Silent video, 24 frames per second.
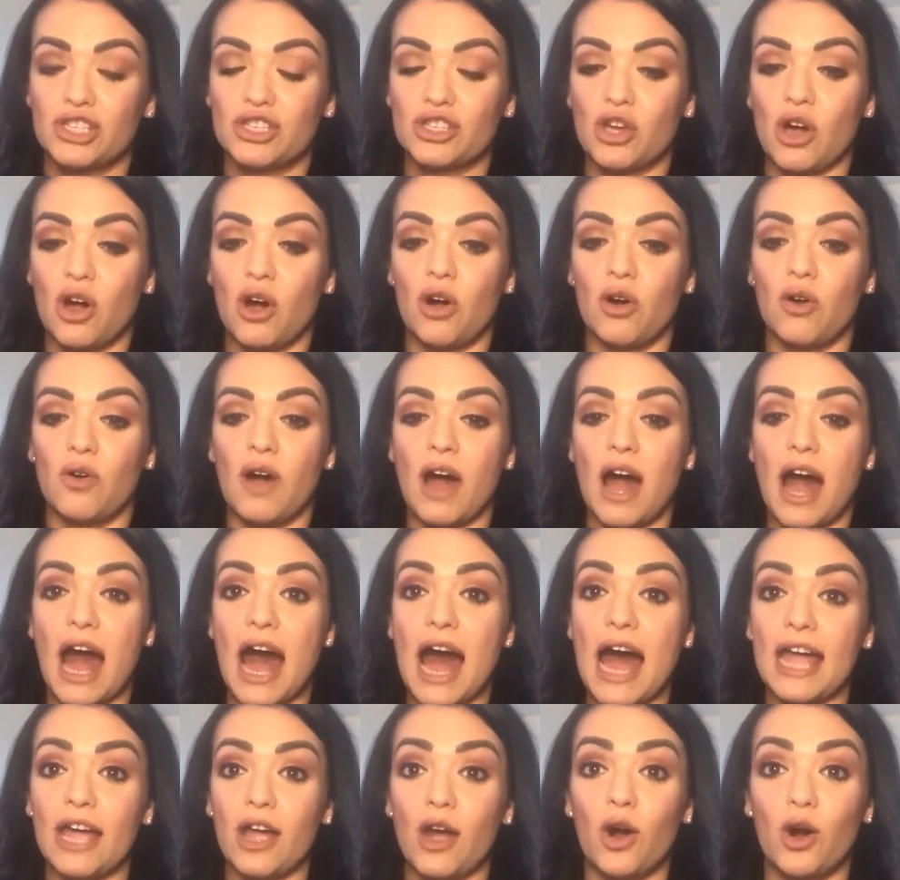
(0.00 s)
So
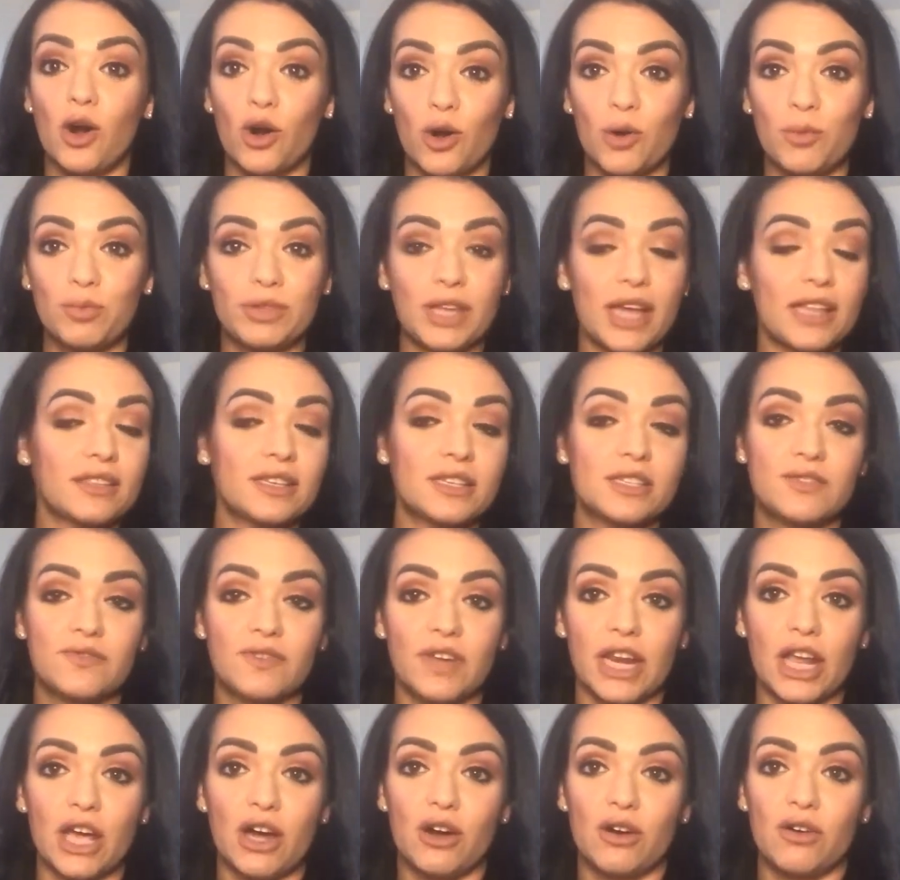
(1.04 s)
I hope that this
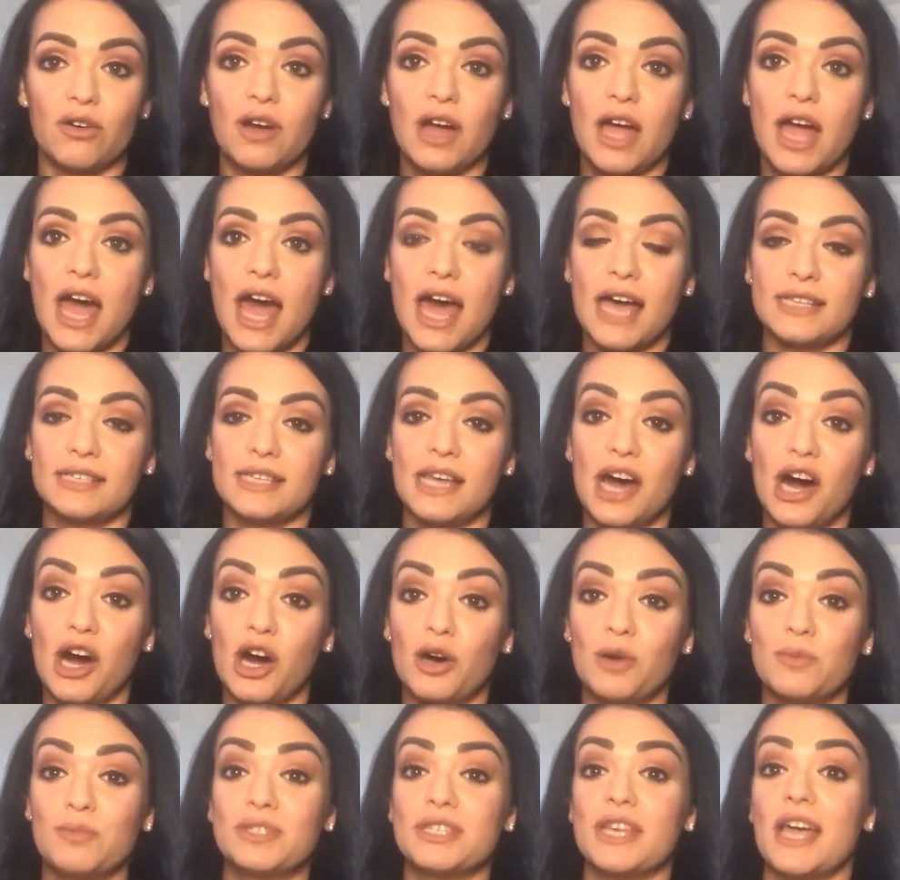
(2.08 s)
video has
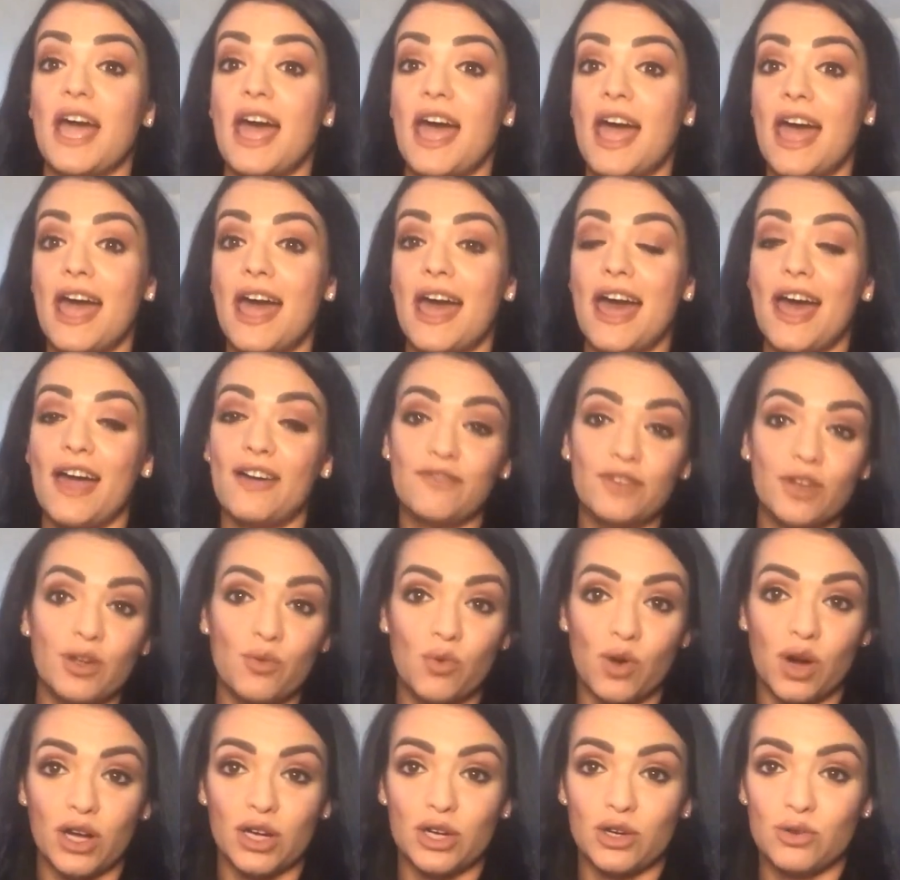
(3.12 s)
helped
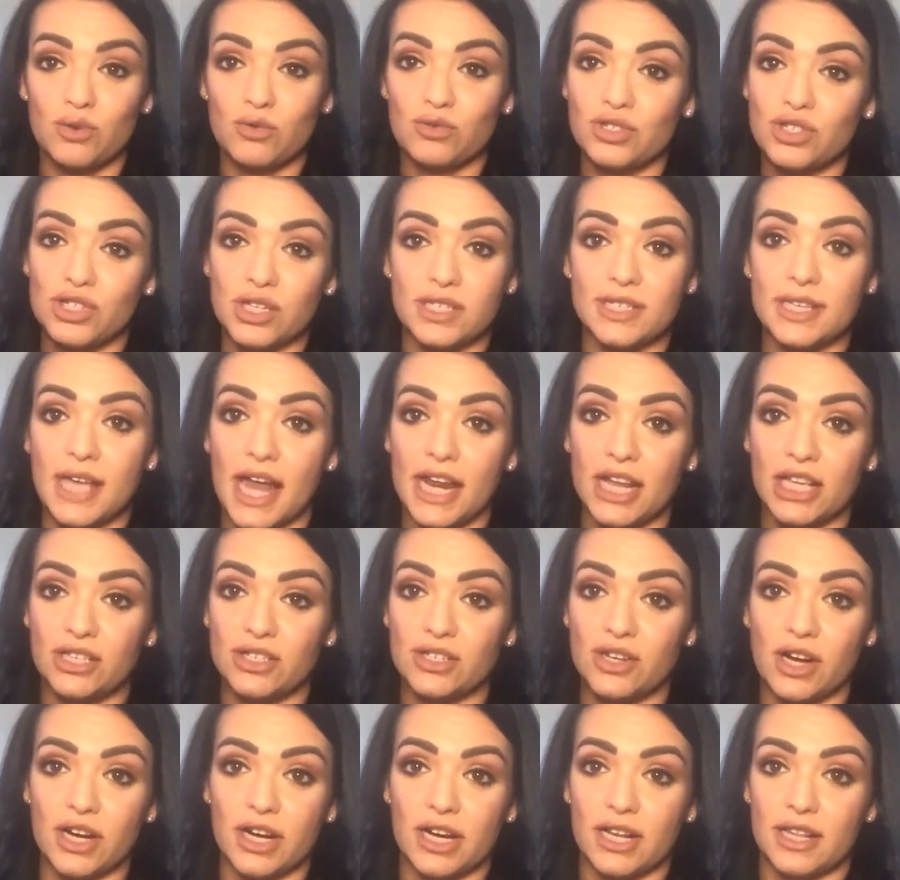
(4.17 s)
everyone who's just getting
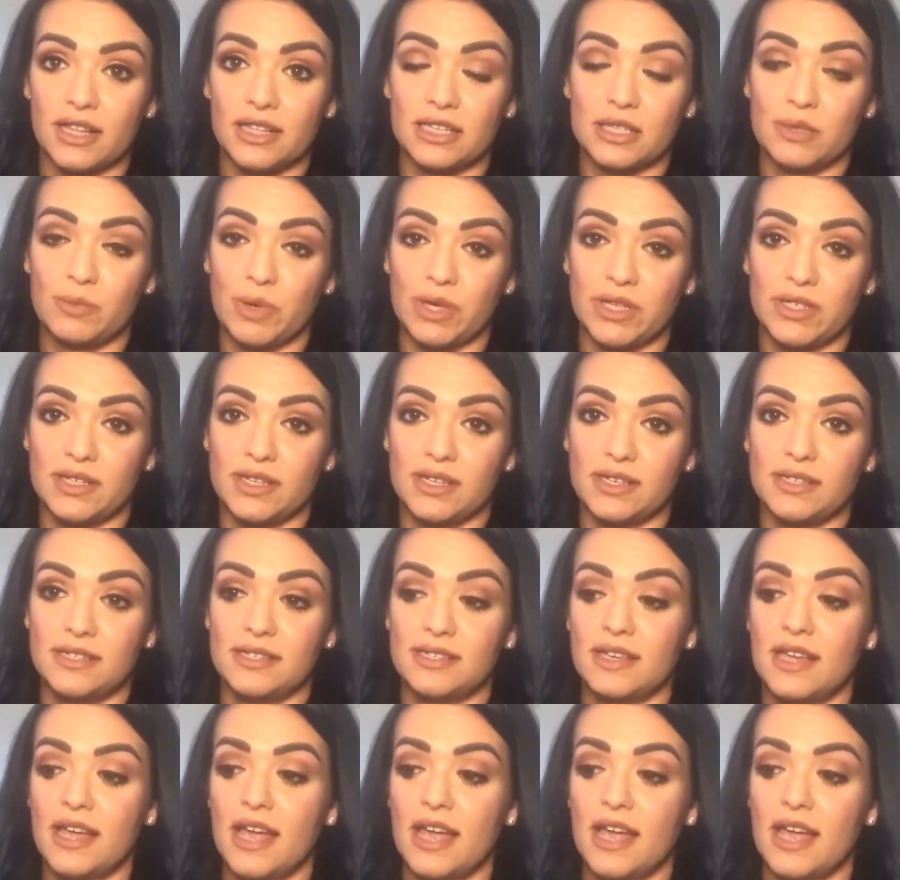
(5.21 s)
started in this business.